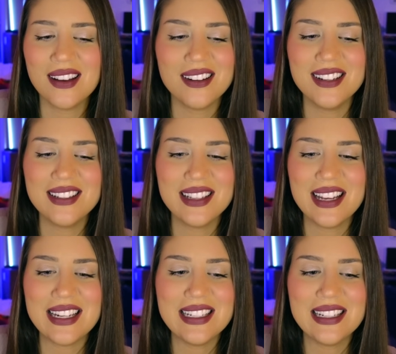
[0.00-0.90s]
Honestly,
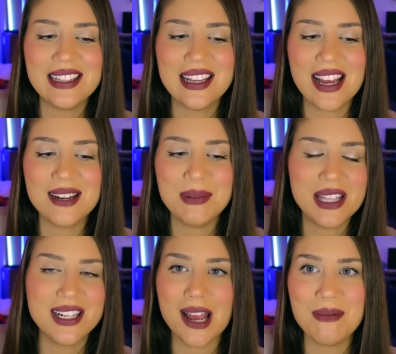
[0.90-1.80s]
I didn't think I'd be
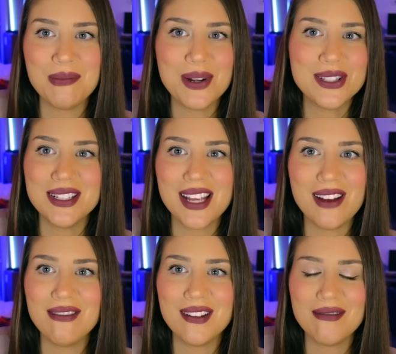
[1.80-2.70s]
the type of person to
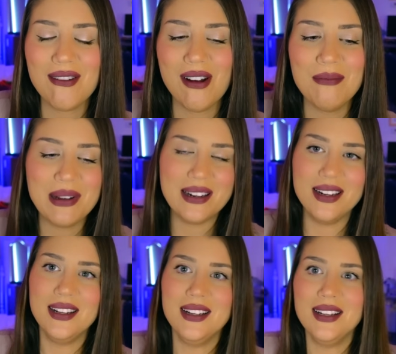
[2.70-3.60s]
ever throw up, and
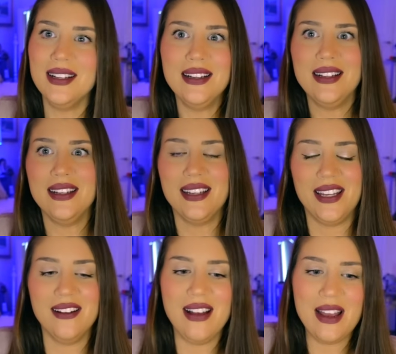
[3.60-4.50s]

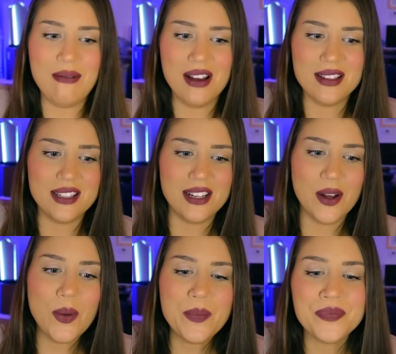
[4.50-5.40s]
here I was, you
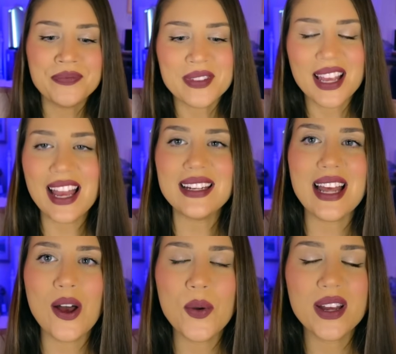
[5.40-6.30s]
know? And
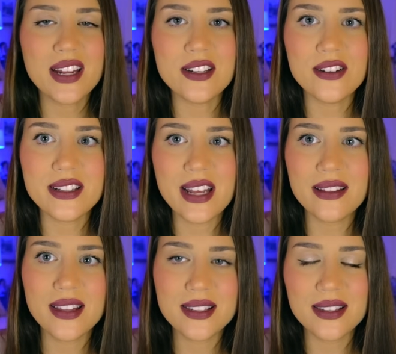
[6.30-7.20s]
now, interesting,
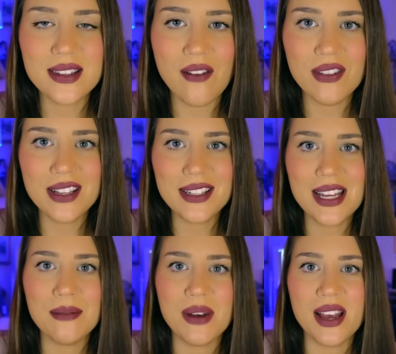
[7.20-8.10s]
this is definitely
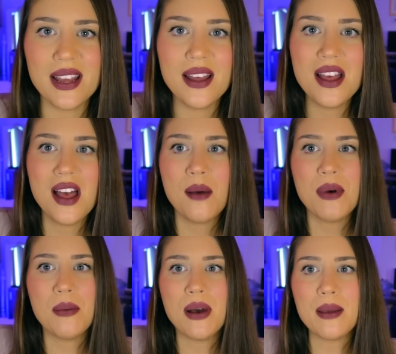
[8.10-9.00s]
TMI,
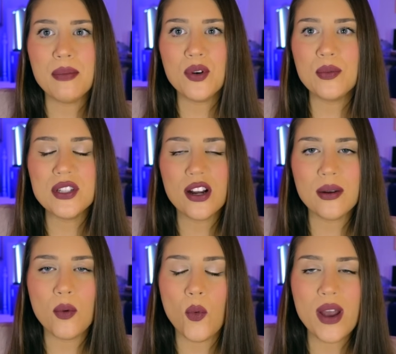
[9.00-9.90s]
but my boobs
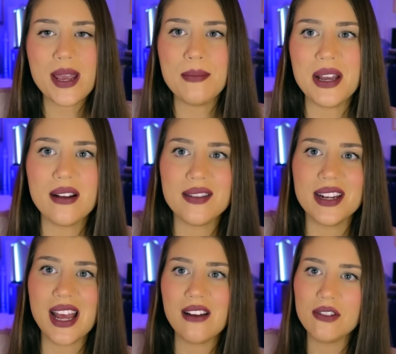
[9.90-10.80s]
are way bigger than
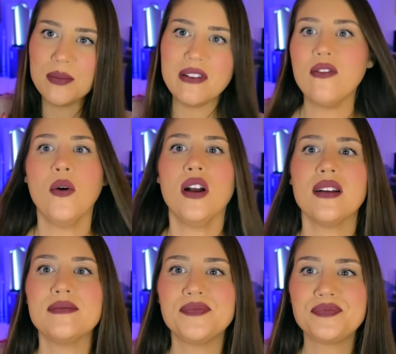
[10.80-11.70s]
ever before.